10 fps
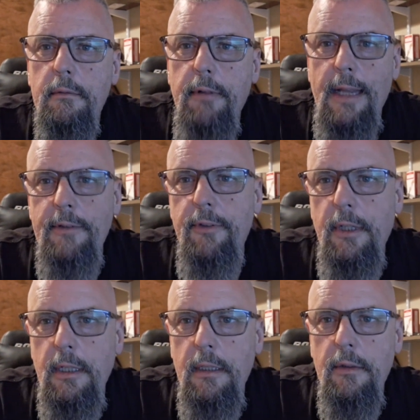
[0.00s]

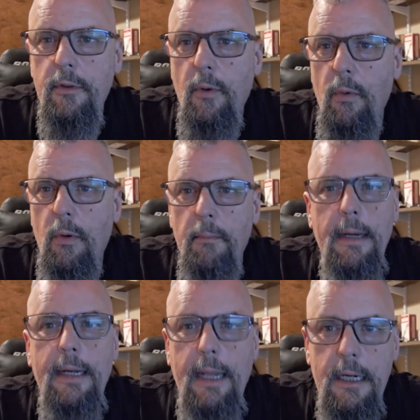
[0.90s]
vaccines or
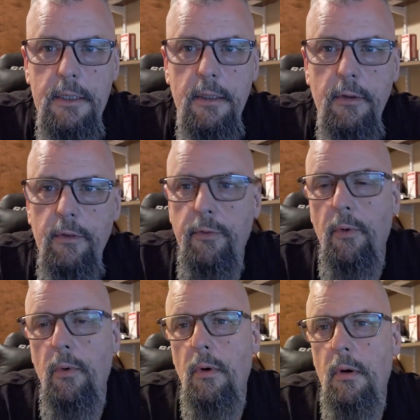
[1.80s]
medications
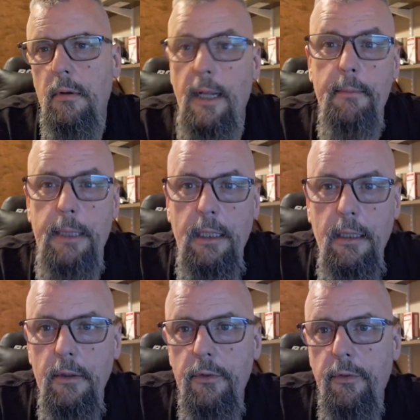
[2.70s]
for
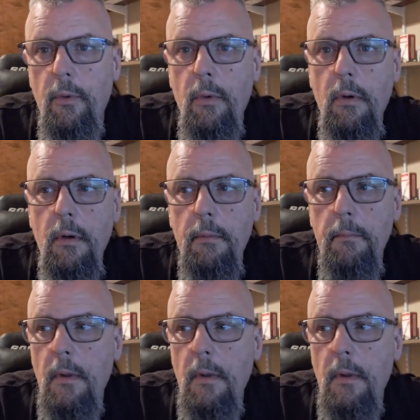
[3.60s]
diabetes, for